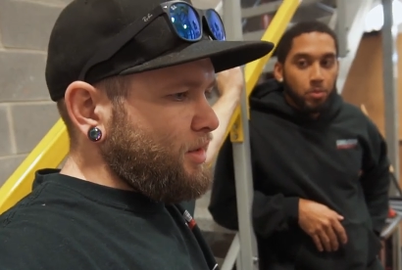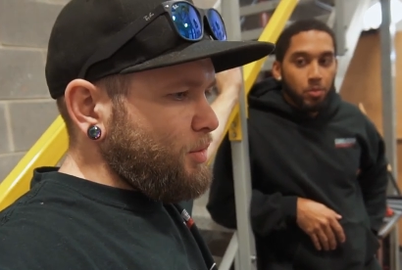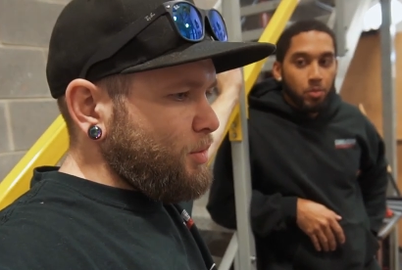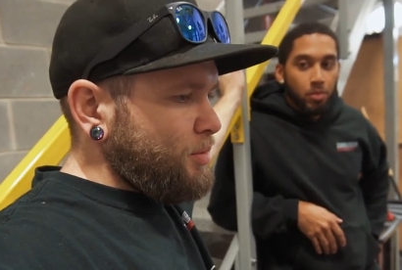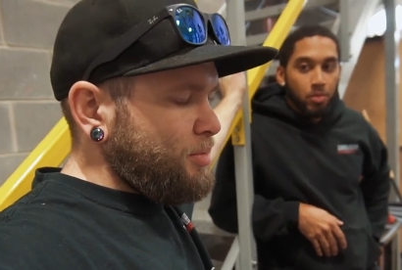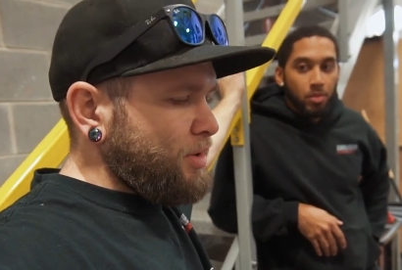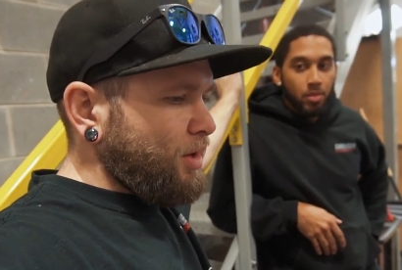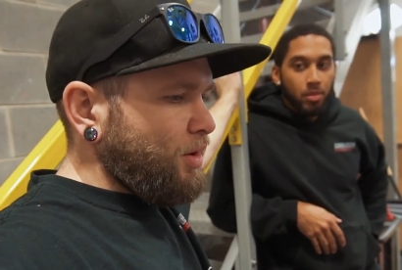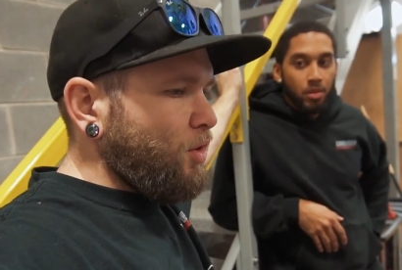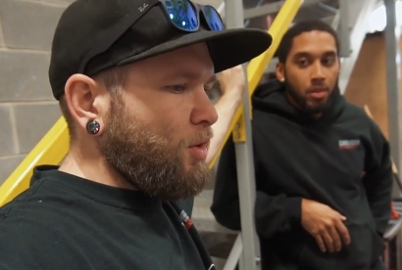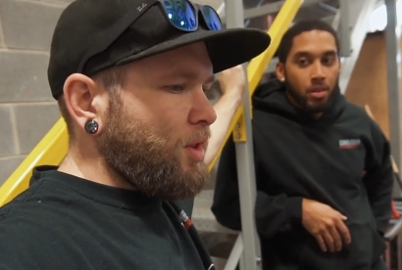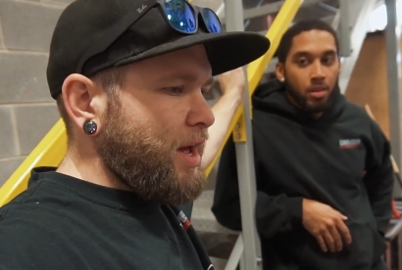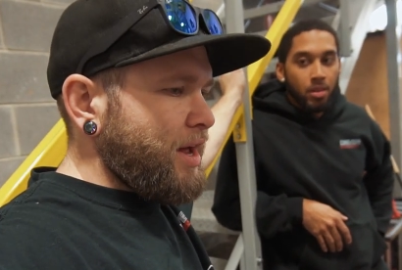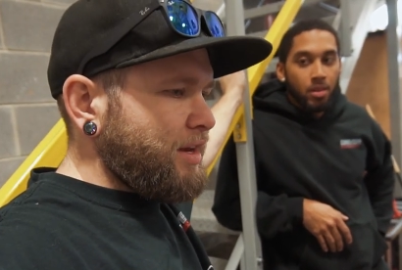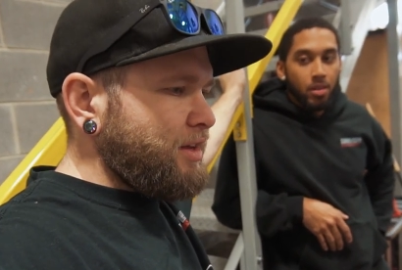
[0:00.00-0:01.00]
Speaker 1: it would be a whole
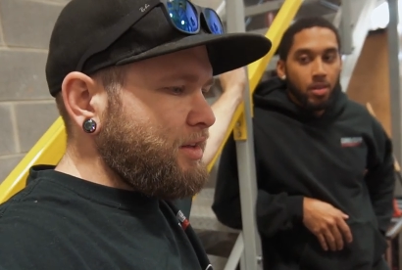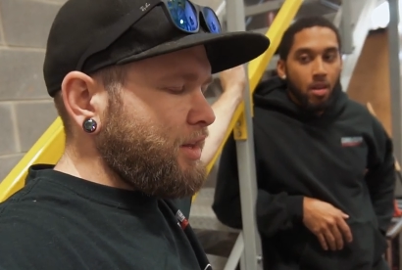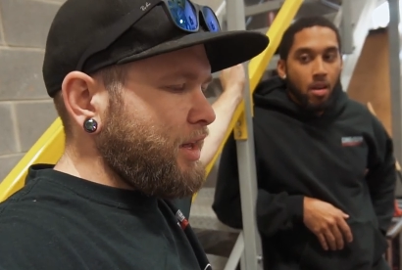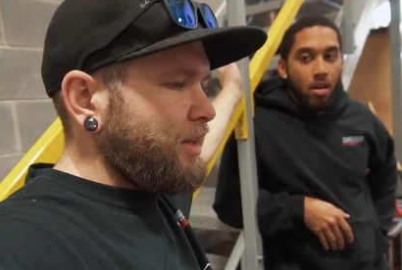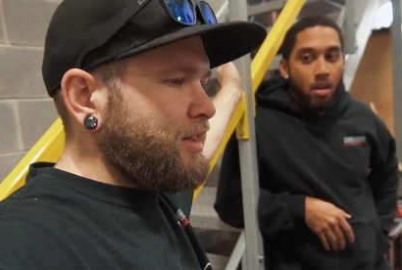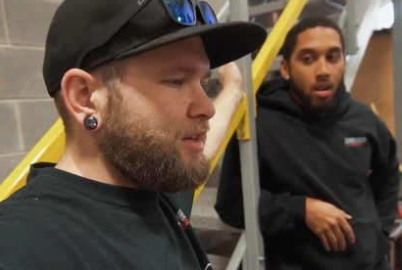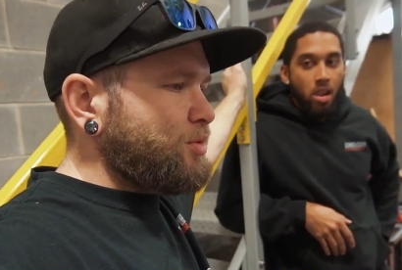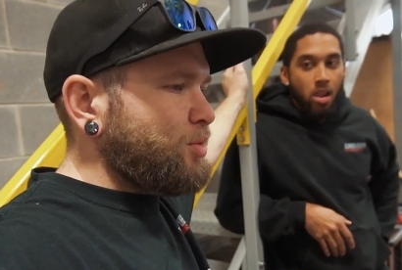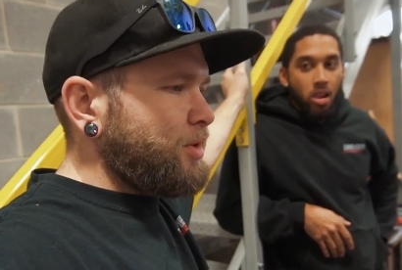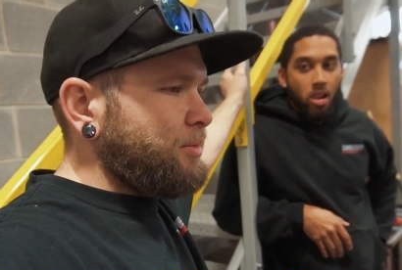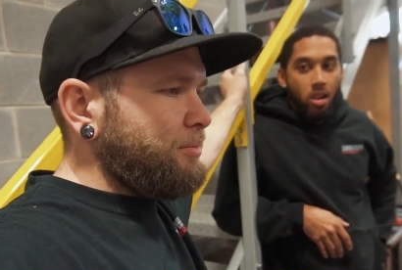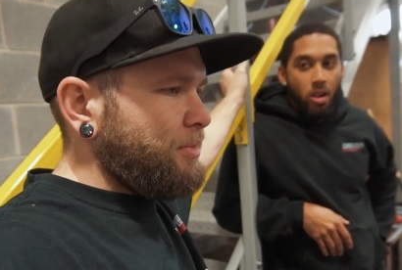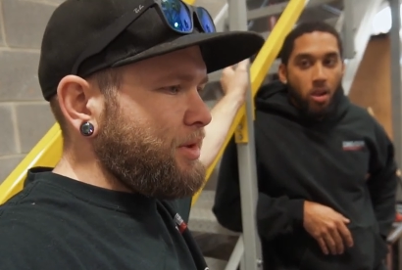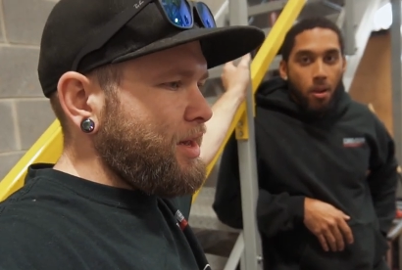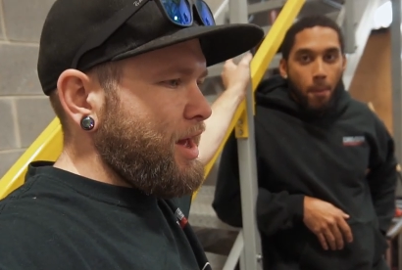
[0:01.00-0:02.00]
lot of, like this
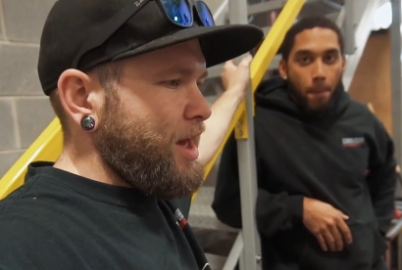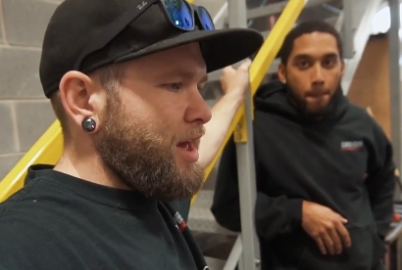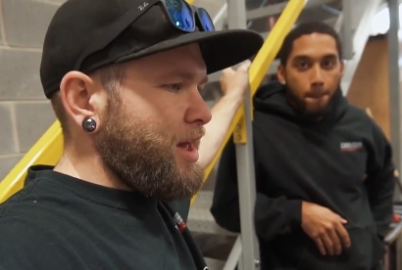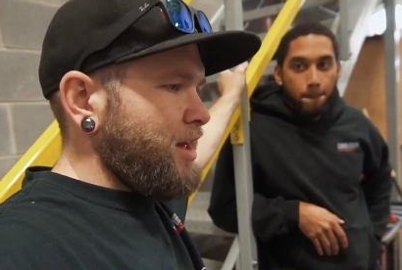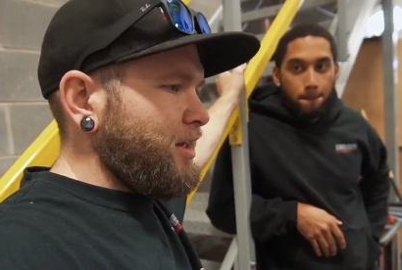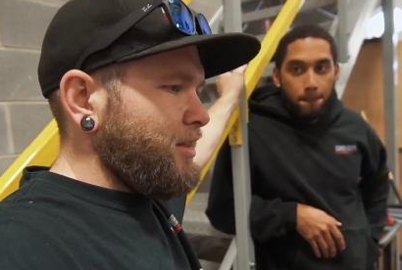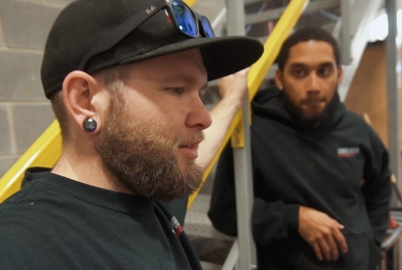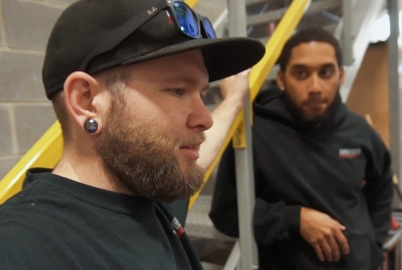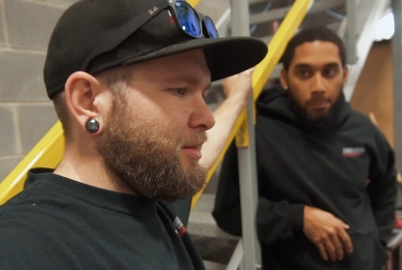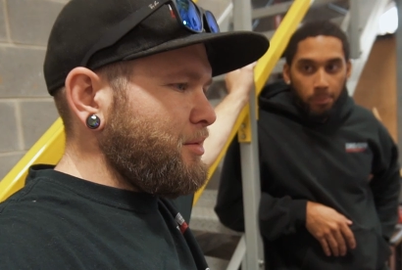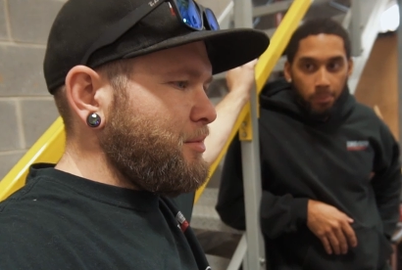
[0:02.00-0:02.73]
wouldn't be a